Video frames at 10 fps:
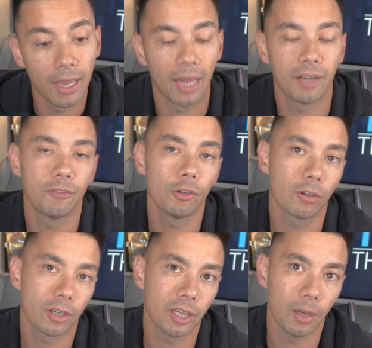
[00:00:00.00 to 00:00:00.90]
And if you're
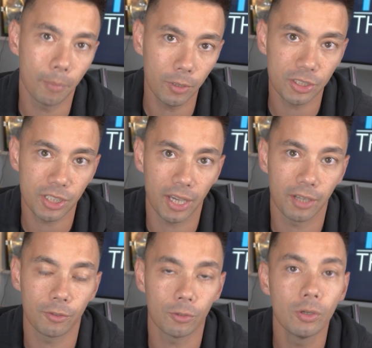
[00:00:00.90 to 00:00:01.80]
looking at a bullish
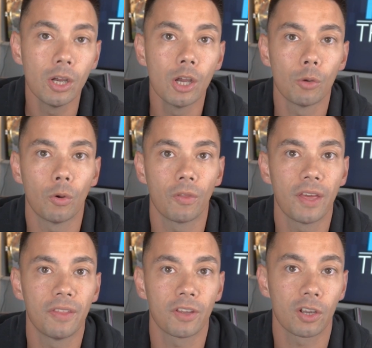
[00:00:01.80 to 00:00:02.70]
candle, well,
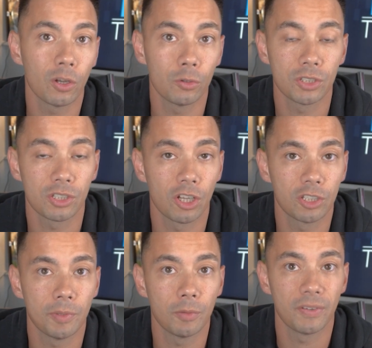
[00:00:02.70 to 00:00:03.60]
then the close is going
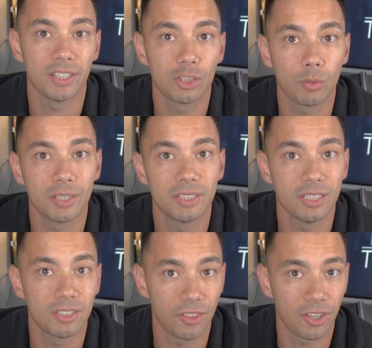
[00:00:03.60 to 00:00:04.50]
to be within 20
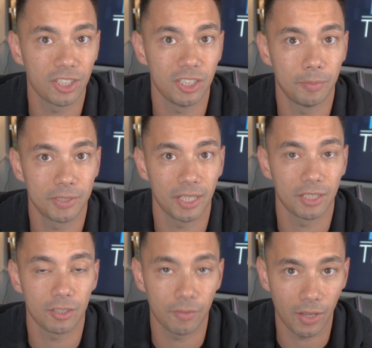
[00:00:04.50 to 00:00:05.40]
to
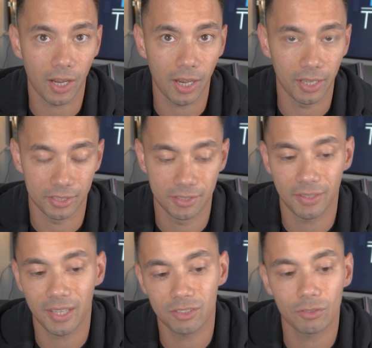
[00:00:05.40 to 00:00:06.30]
30% of the highs.
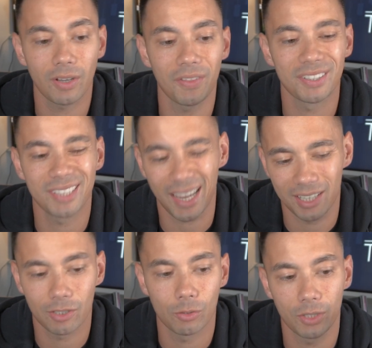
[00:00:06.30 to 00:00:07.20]
And that's sort of like the
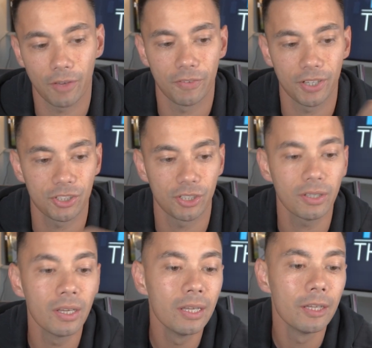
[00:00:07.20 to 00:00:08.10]
technical definition.
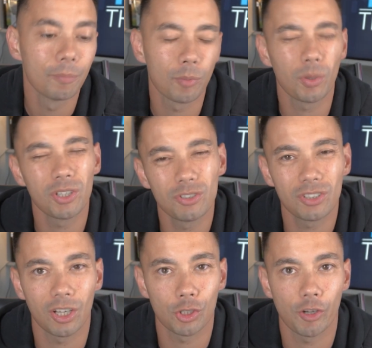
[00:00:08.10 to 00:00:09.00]
But when you
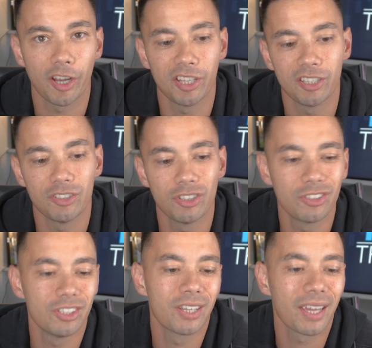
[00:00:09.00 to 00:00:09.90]
start trading,
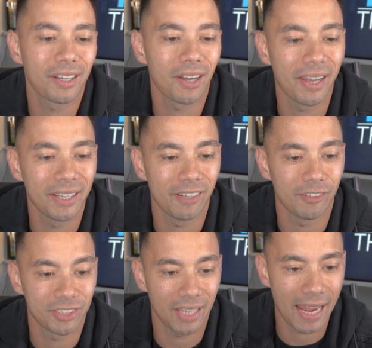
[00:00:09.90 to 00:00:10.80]
you get an idea
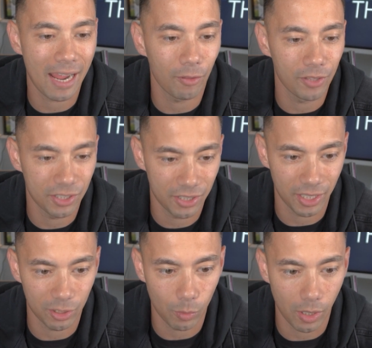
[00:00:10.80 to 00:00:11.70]
as to how these
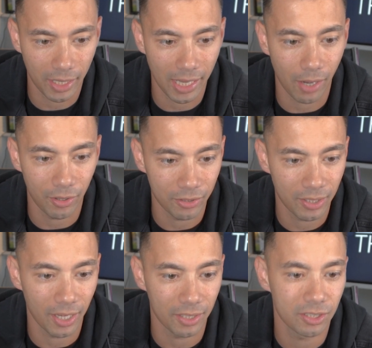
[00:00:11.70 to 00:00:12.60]
things work out, and you
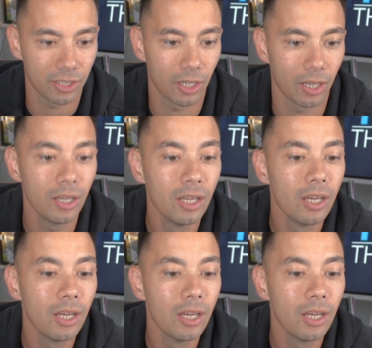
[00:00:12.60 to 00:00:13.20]
get to